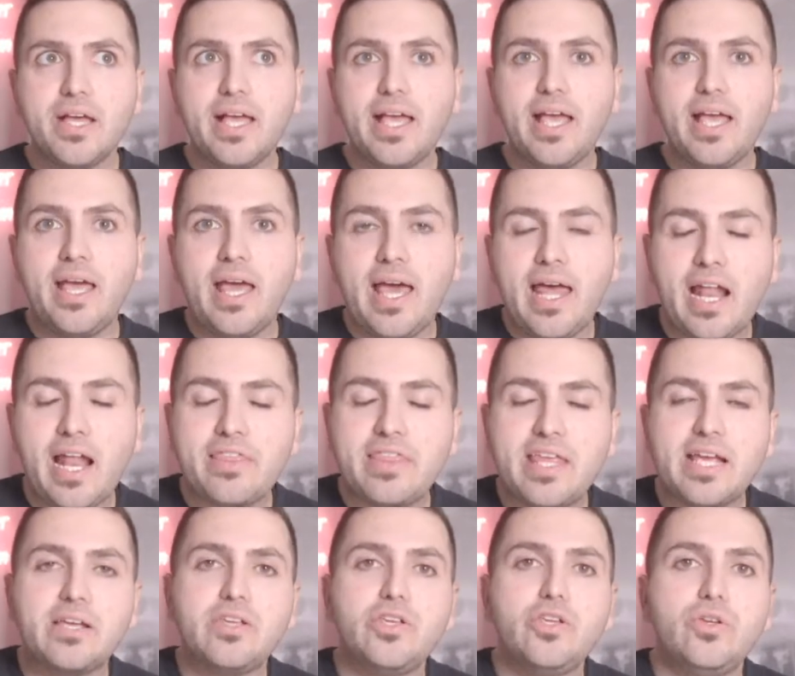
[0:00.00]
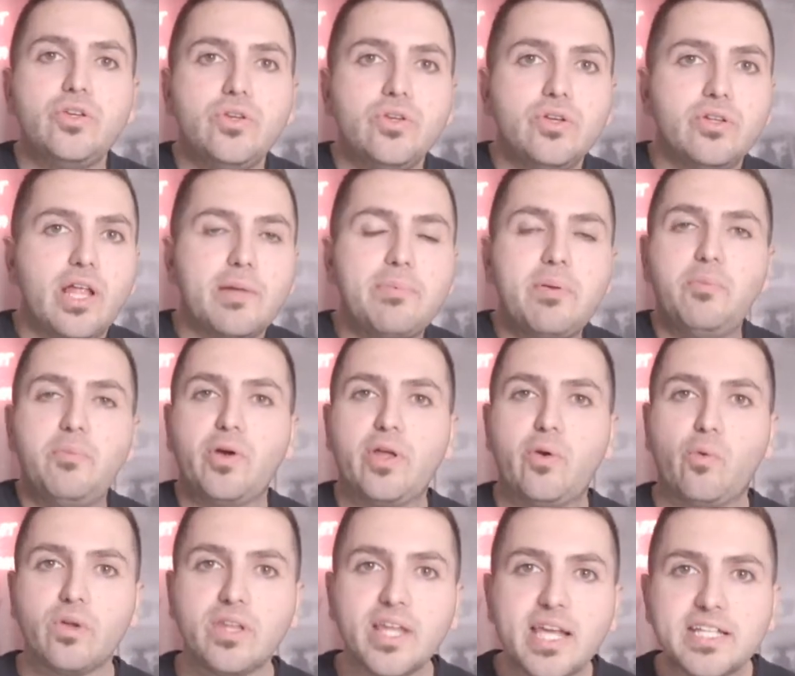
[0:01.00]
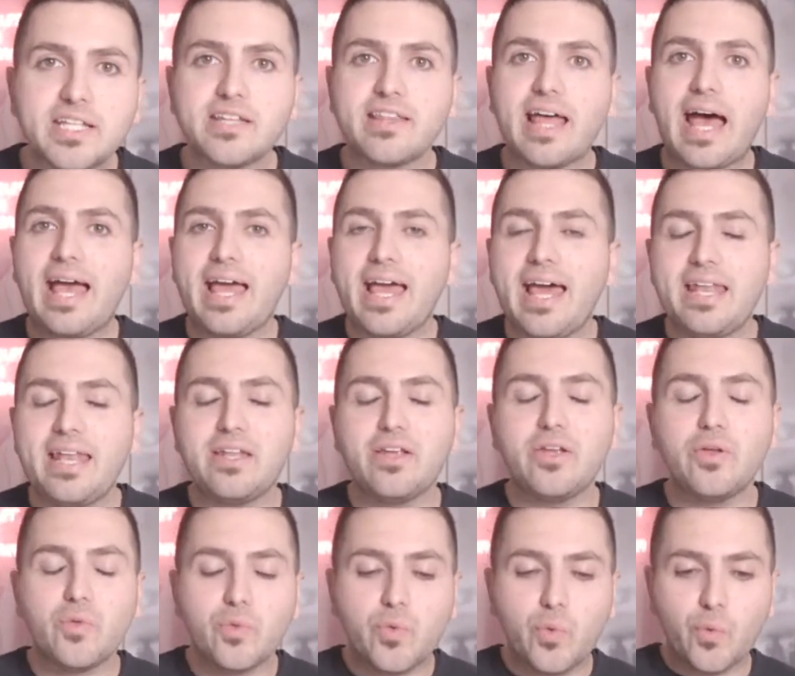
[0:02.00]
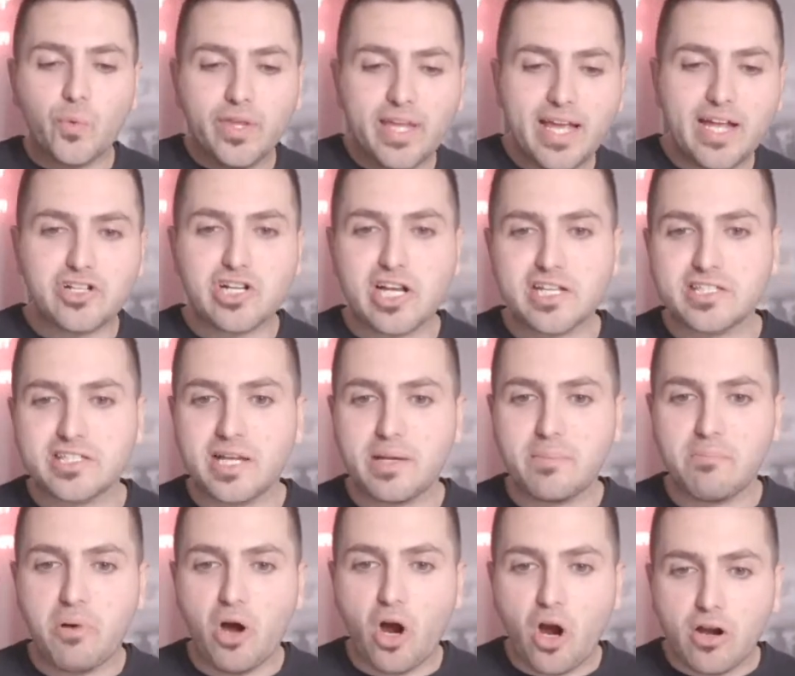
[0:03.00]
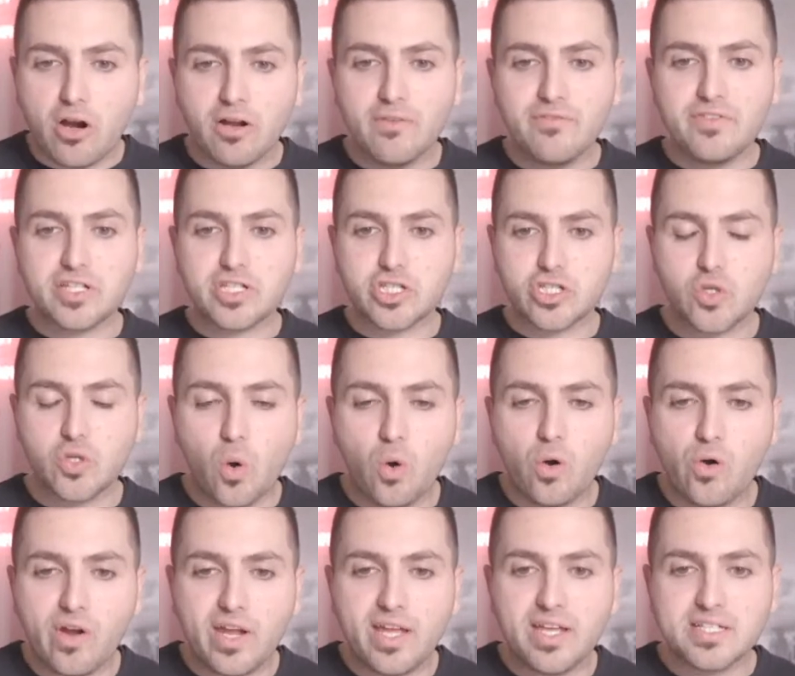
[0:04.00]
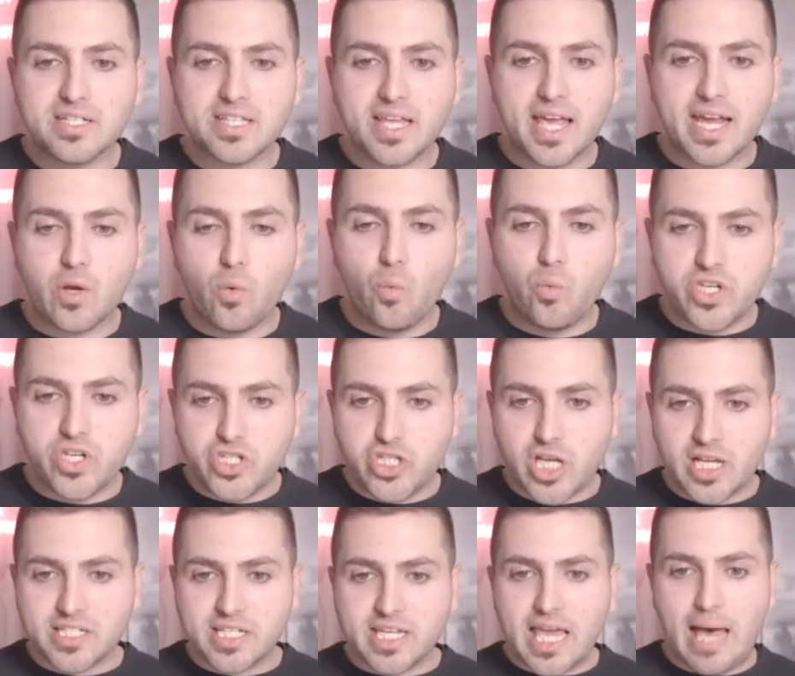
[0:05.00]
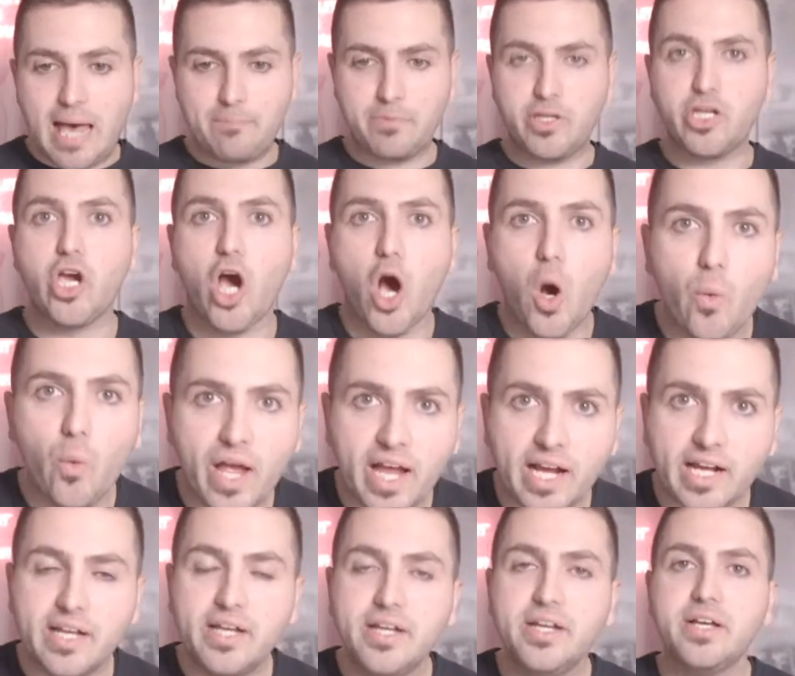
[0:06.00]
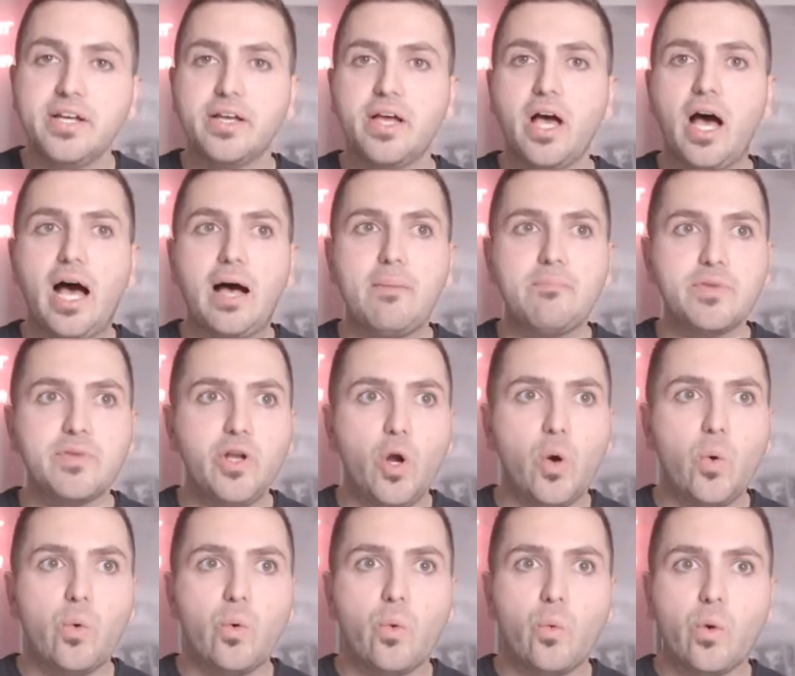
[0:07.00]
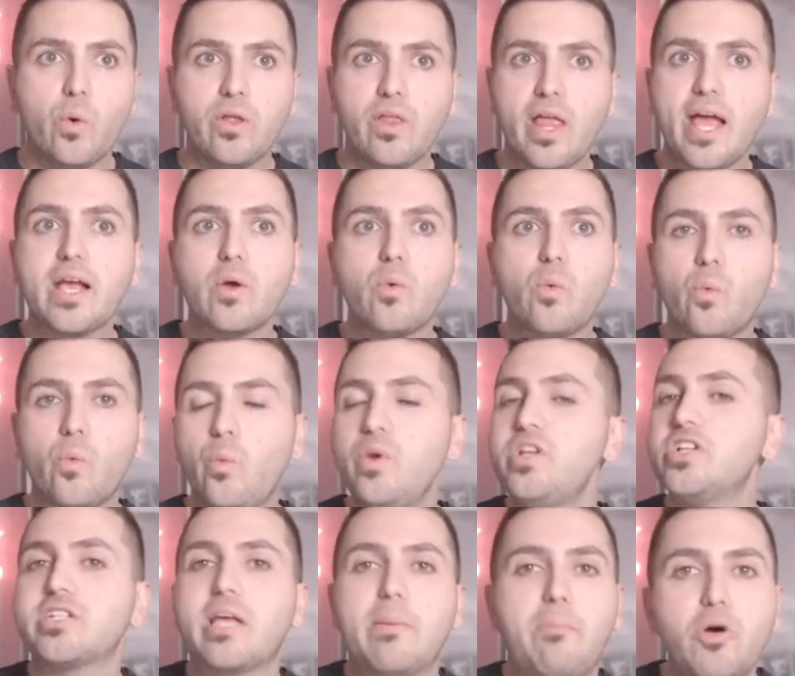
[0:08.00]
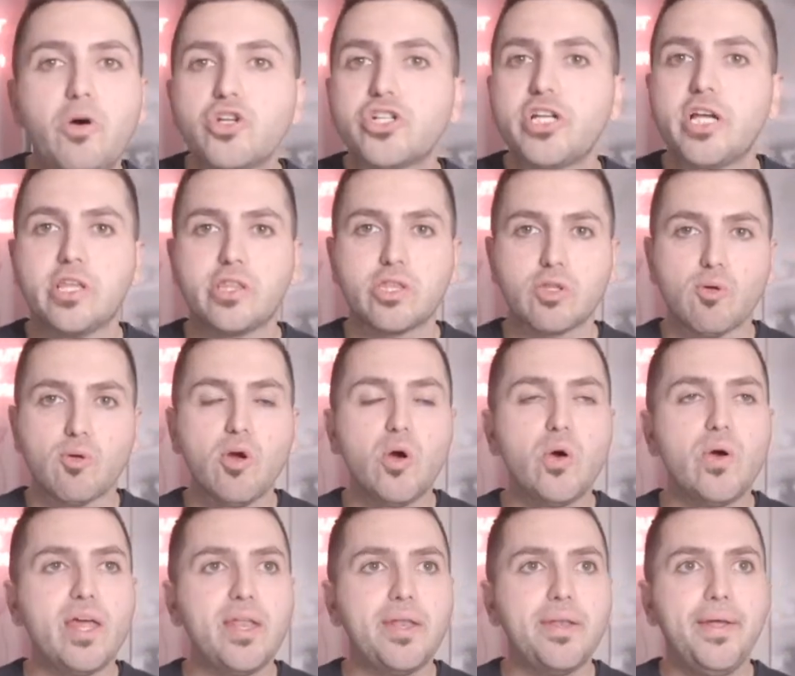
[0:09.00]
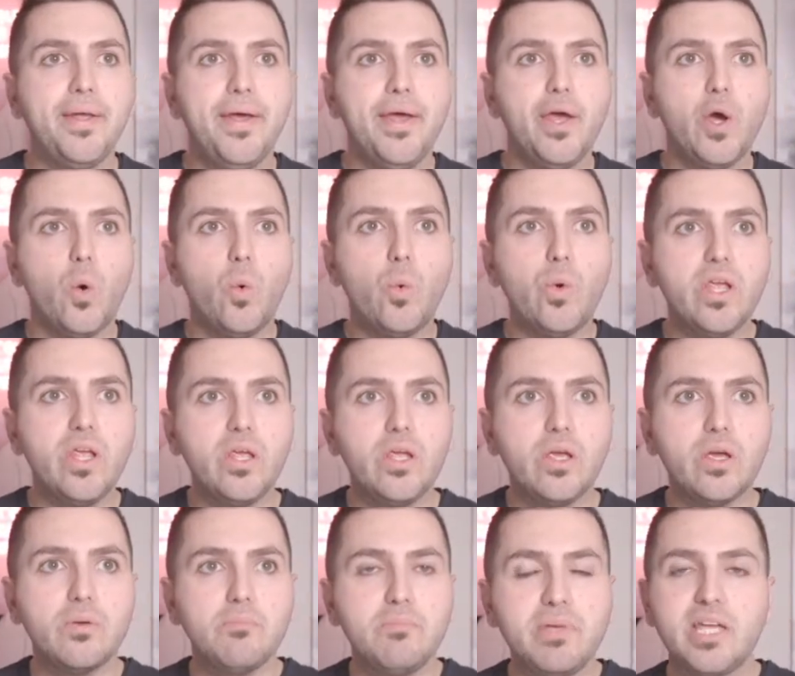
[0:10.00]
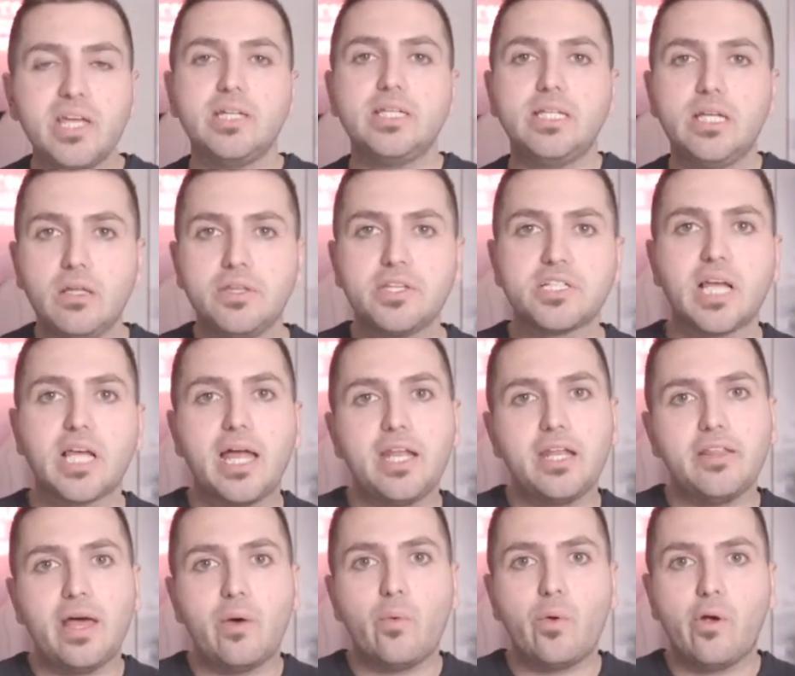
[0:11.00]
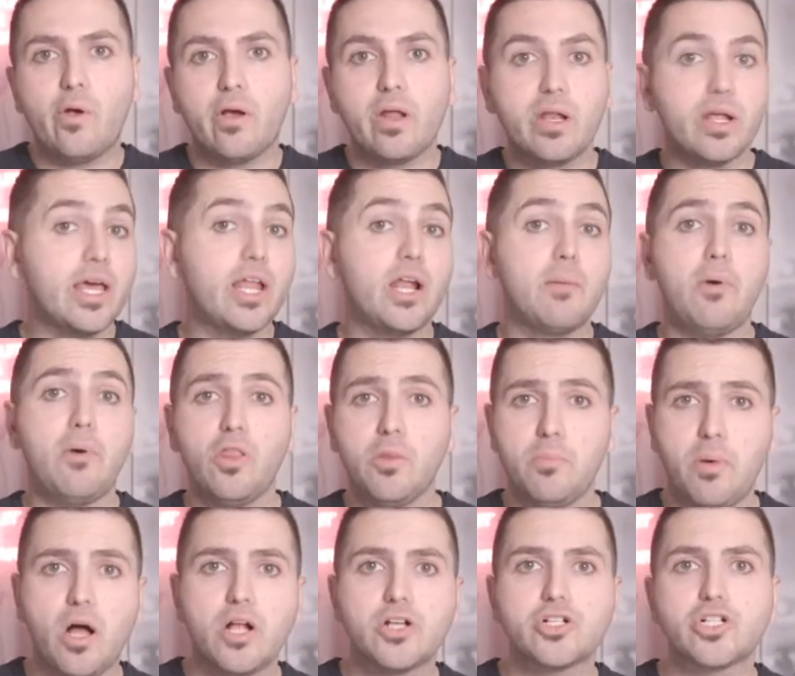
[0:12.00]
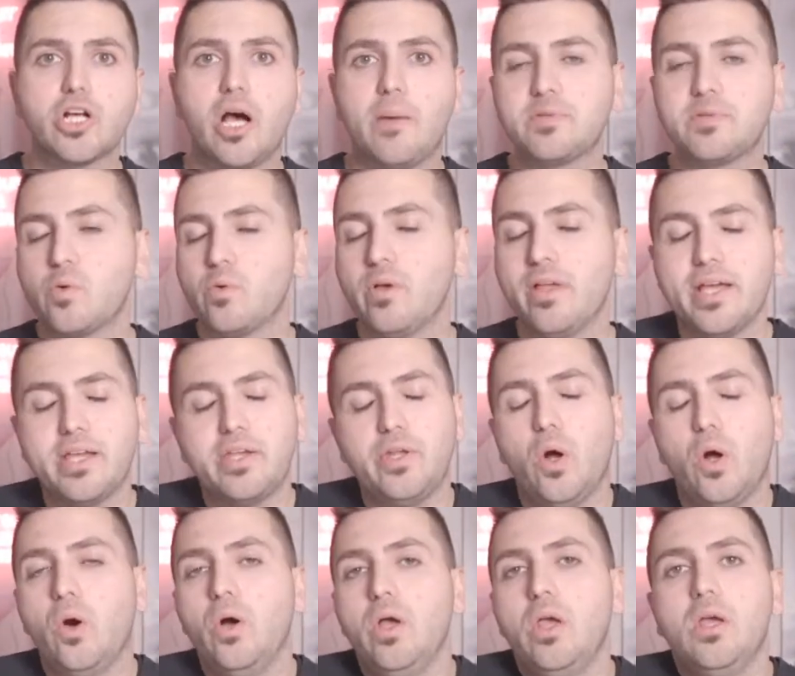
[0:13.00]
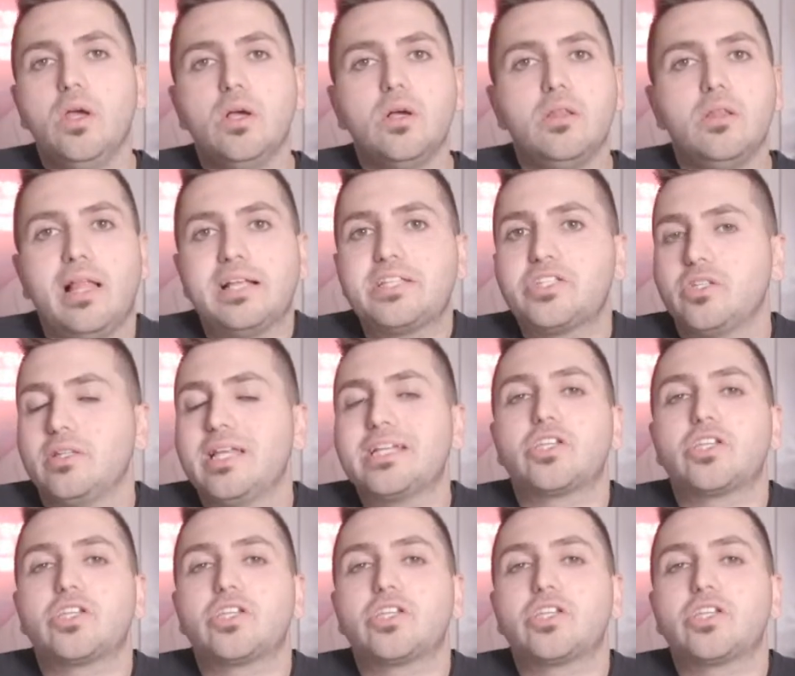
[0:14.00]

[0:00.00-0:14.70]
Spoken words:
and I think a lot of people can relate to that. And the really interesting part of this story is we just kept going. We just kept pushing through, and me and Neil decided that we were going to hit up all the pawn shops. So we're let's